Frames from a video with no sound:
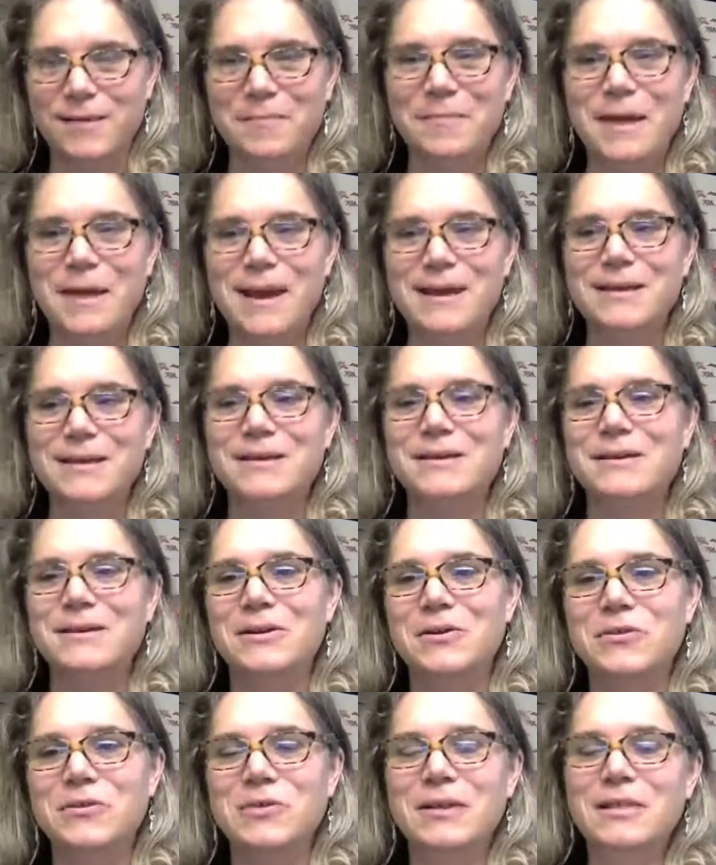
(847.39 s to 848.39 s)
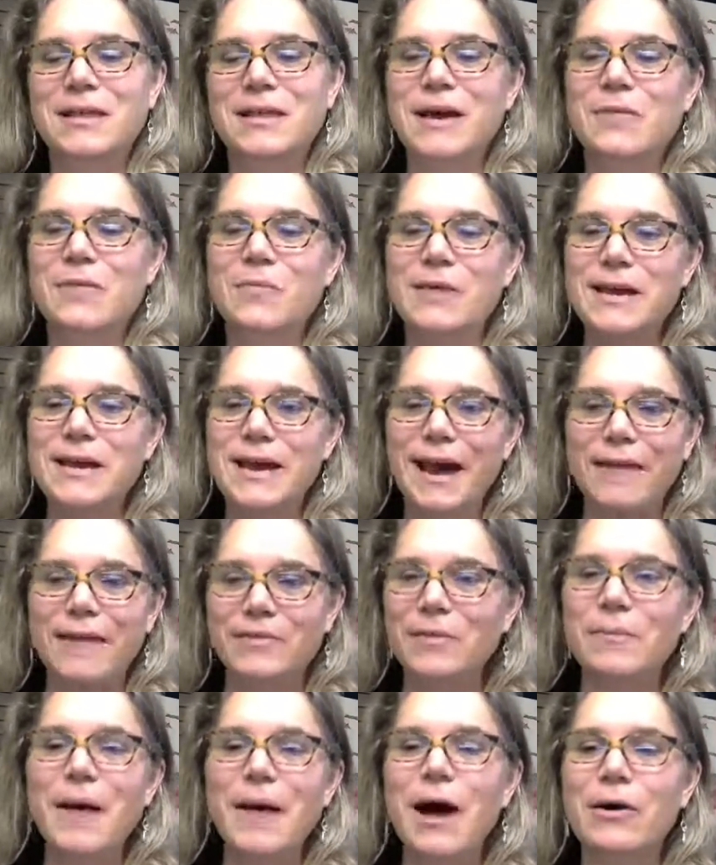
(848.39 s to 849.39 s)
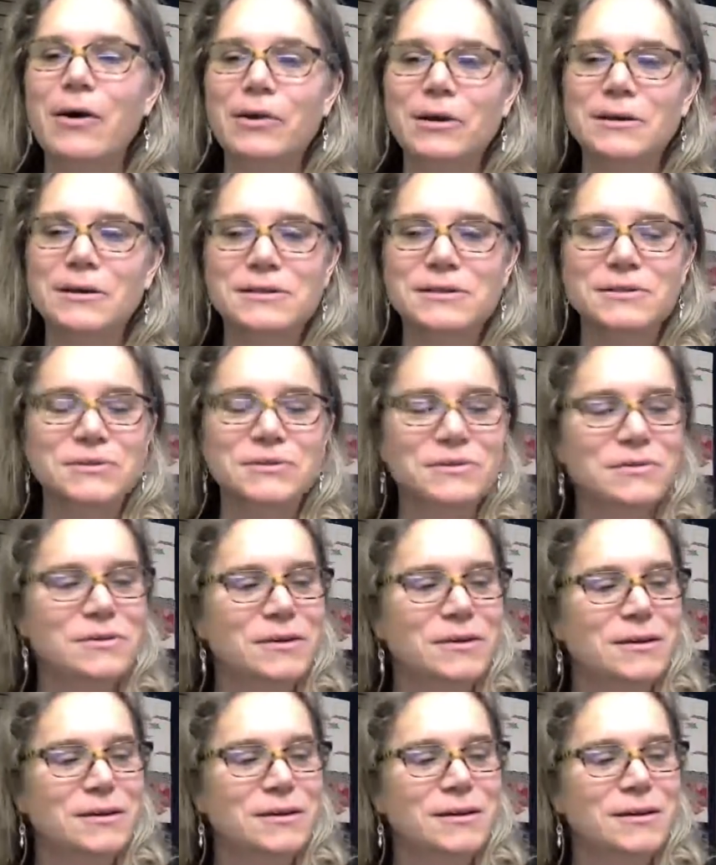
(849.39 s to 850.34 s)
made, you know, and that we have the power to